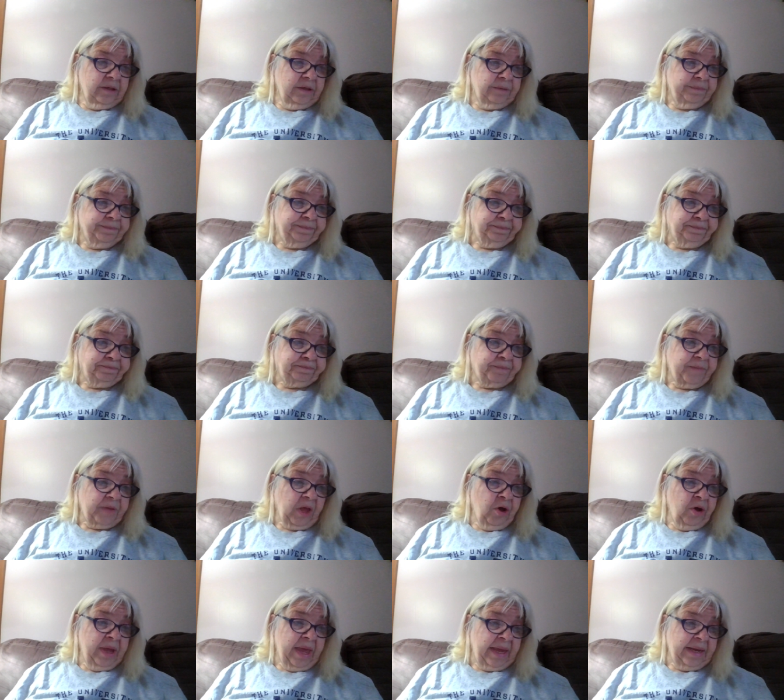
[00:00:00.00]
So,
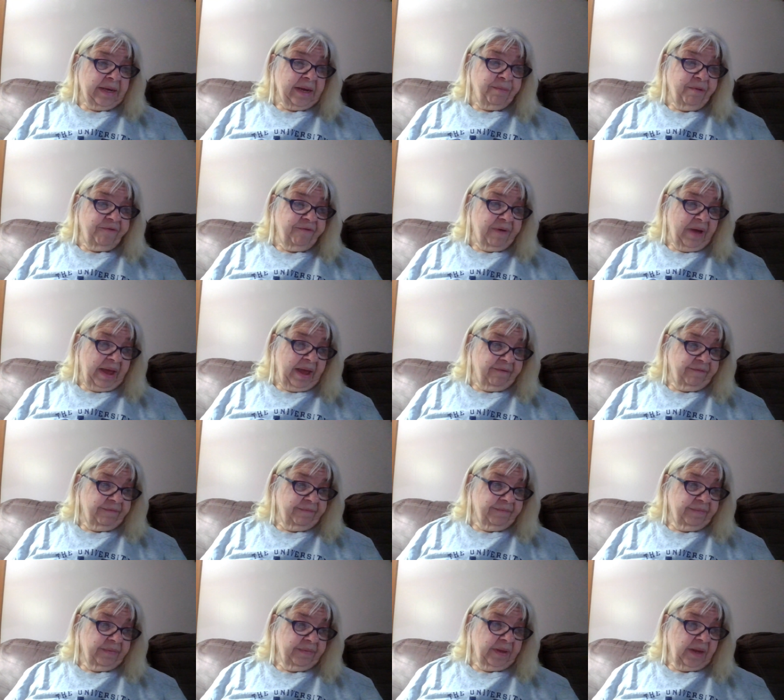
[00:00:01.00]
okay, number five.
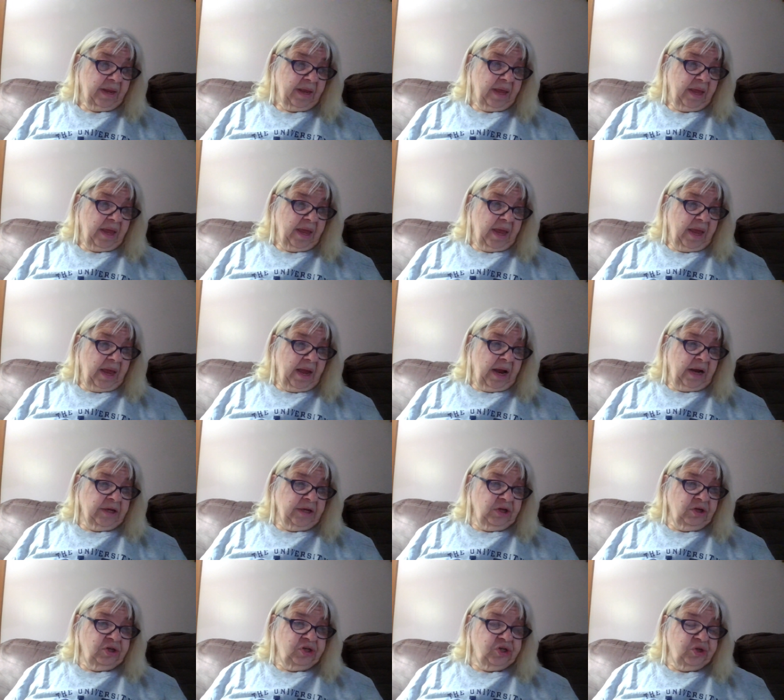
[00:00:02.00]

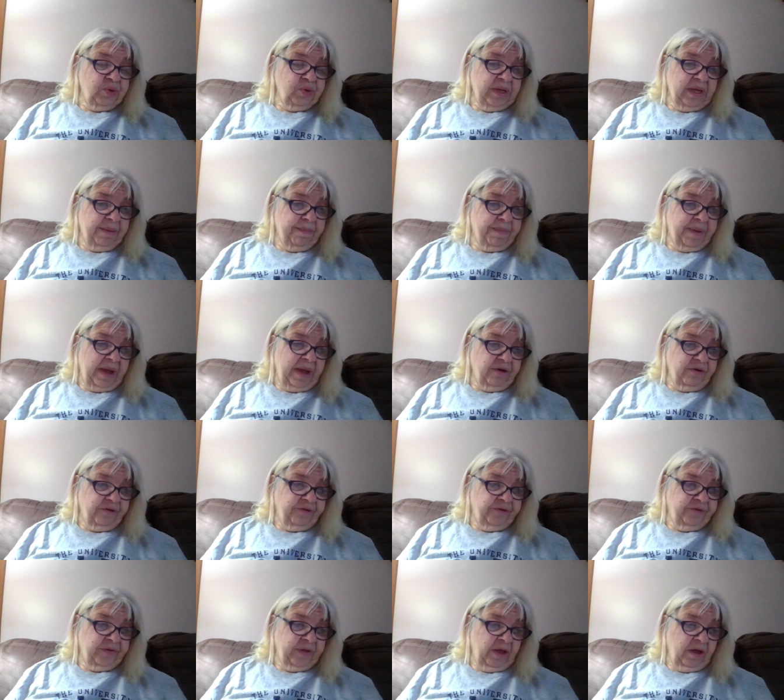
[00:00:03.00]
Are you doing it by
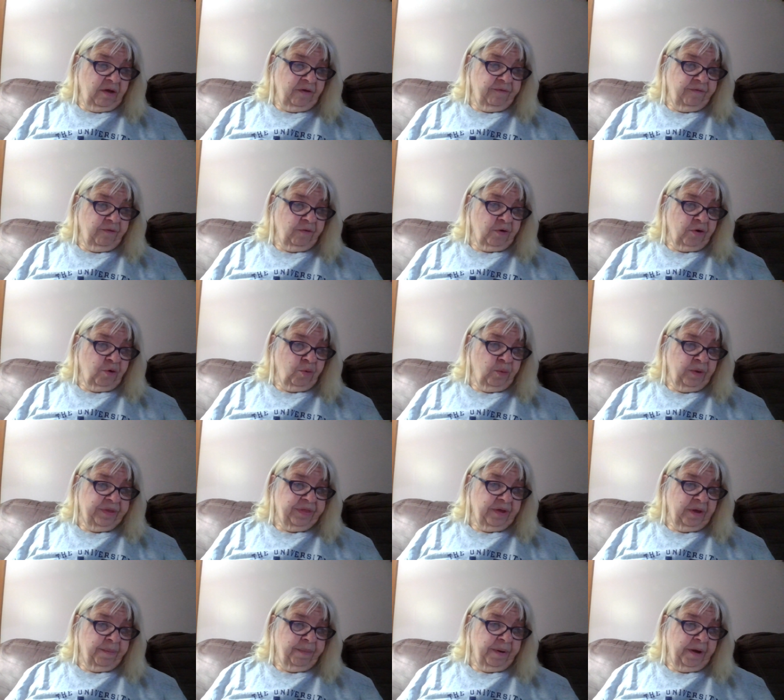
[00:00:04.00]
yourself or
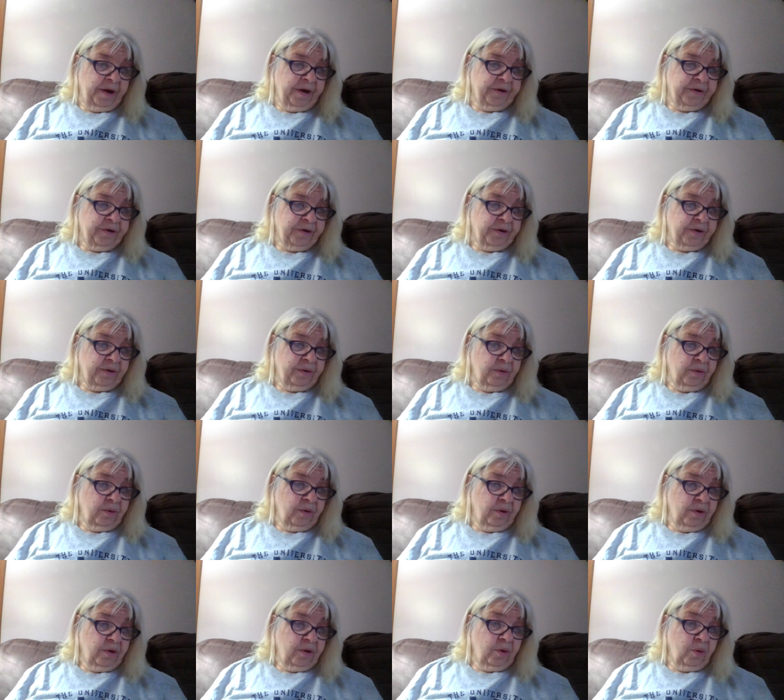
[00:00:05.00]
with a partner?
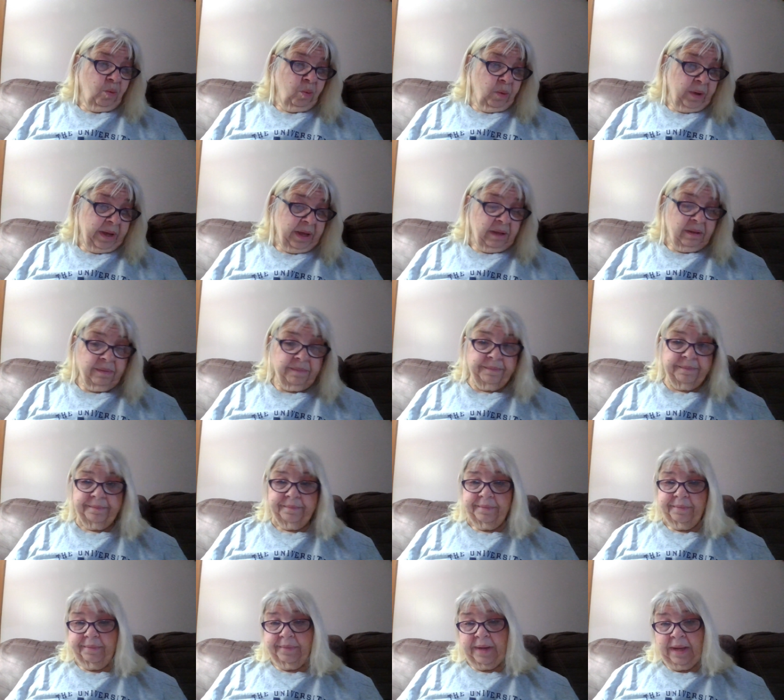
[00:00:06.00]
Well,
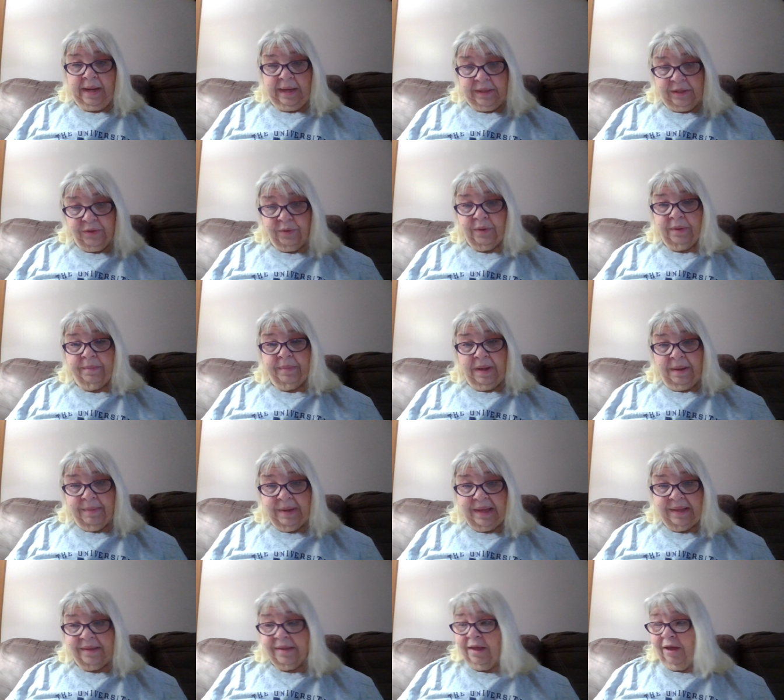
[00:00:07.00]
I do it by
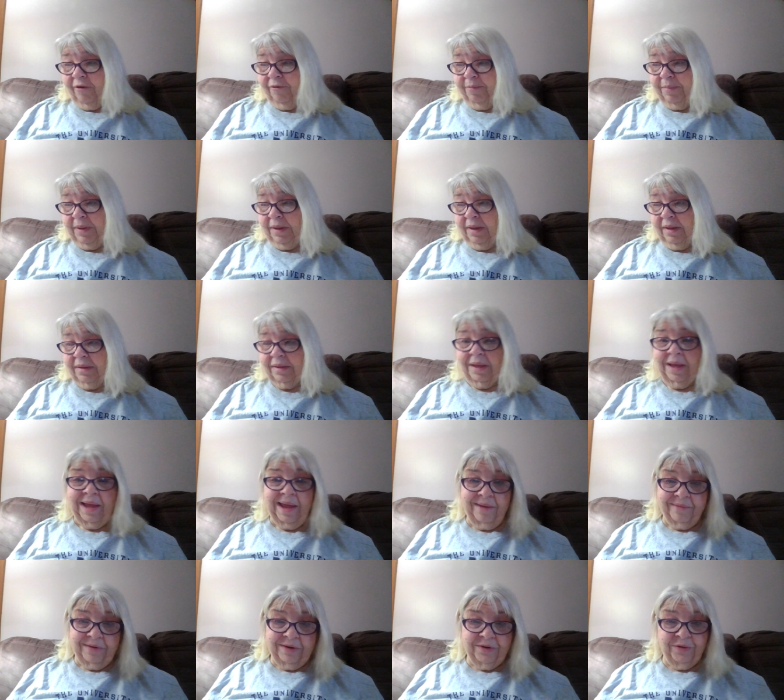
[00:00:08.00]
myself because
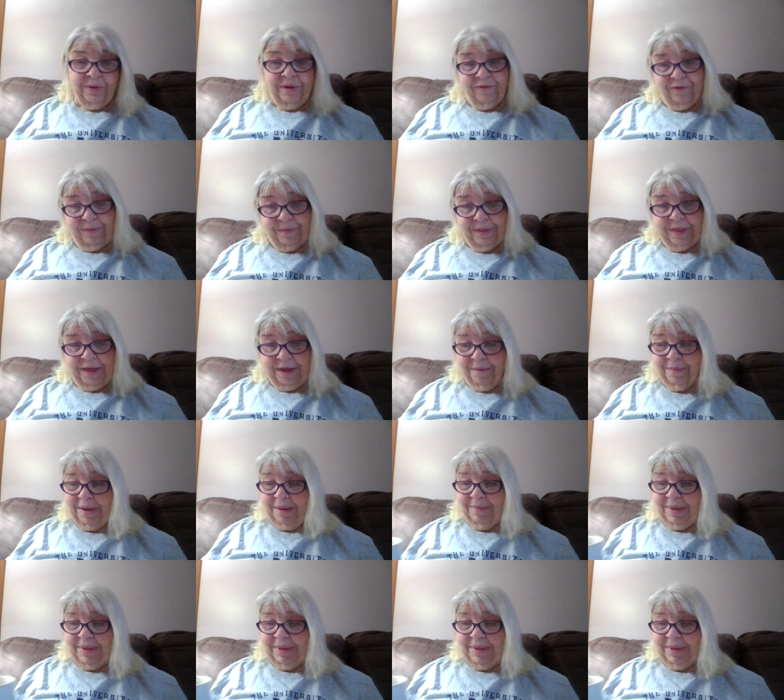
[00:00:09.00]
I have to do everything